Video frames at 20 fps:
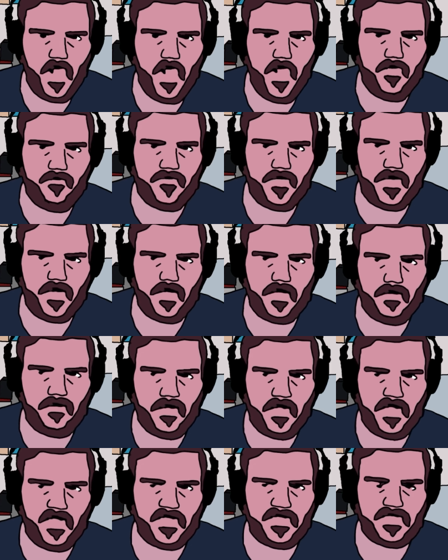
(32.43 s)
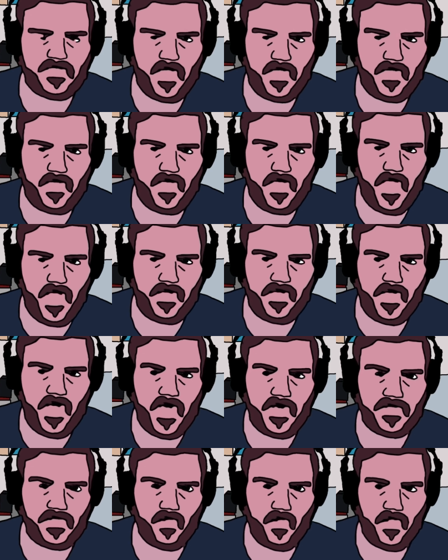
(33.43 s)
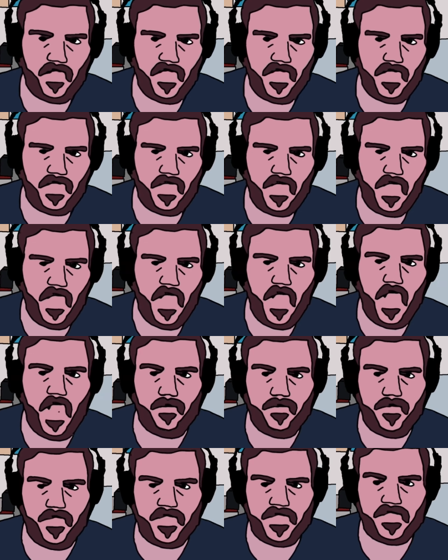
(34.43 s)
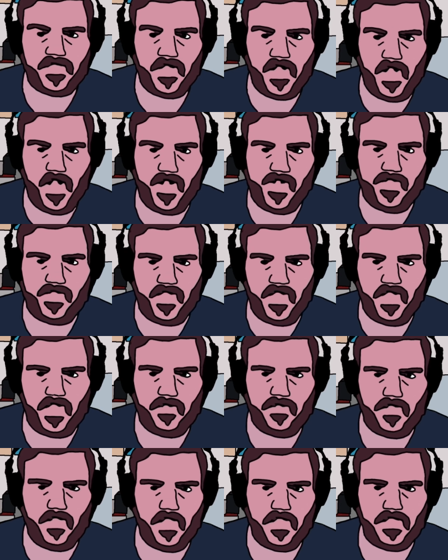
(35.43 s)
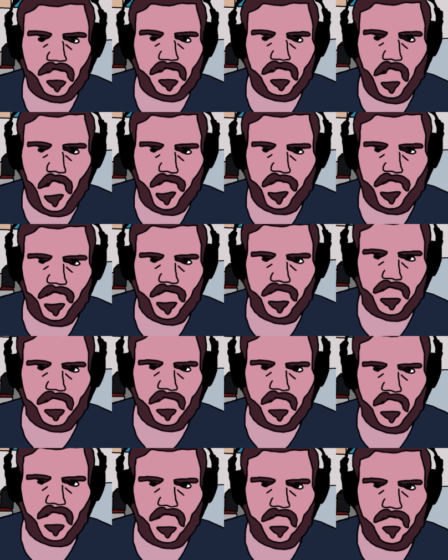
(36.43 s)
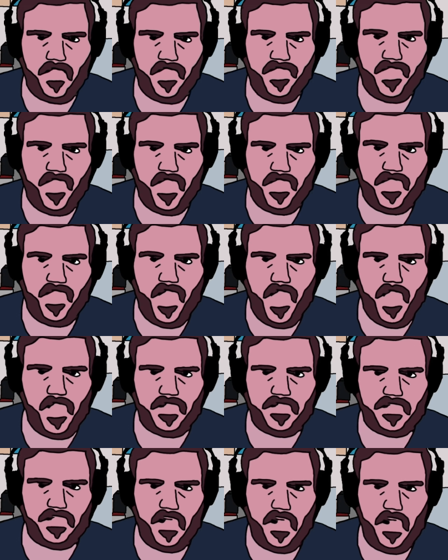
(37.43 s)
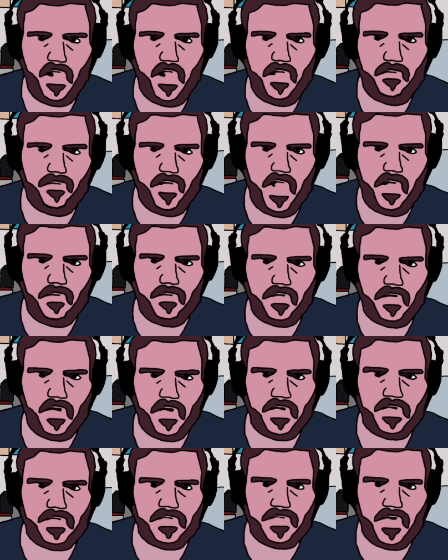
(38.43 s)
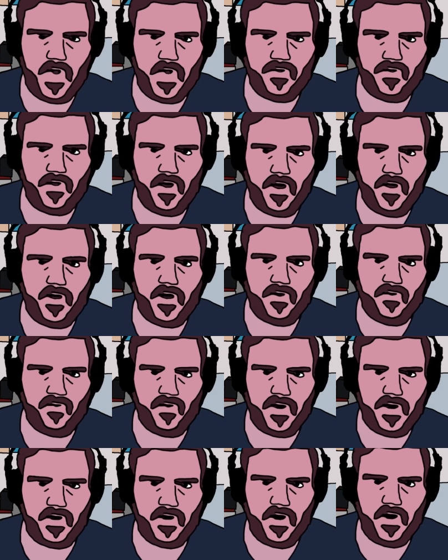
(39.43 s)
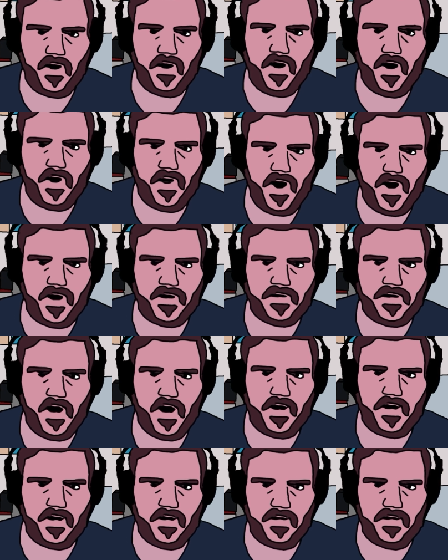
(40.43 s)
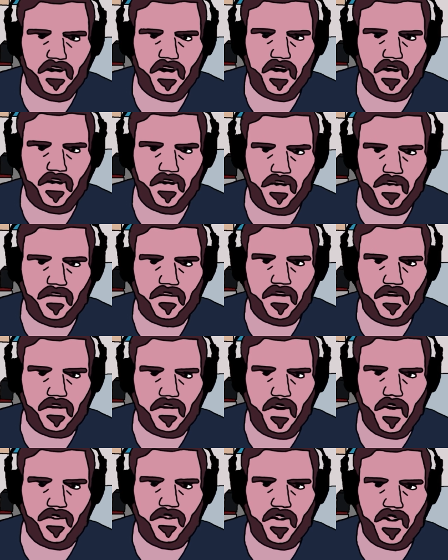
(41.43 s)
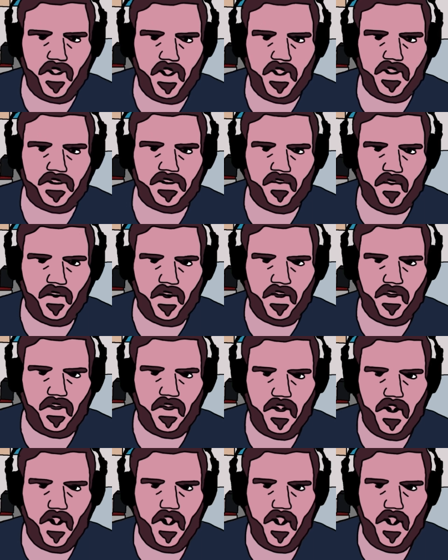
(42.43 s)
feel bust like I had last week. I must stay deep, cause talk is cheap. I like Angela, Pamela, Sandra, and Rita. And as I continue, you know they're getting sweeter.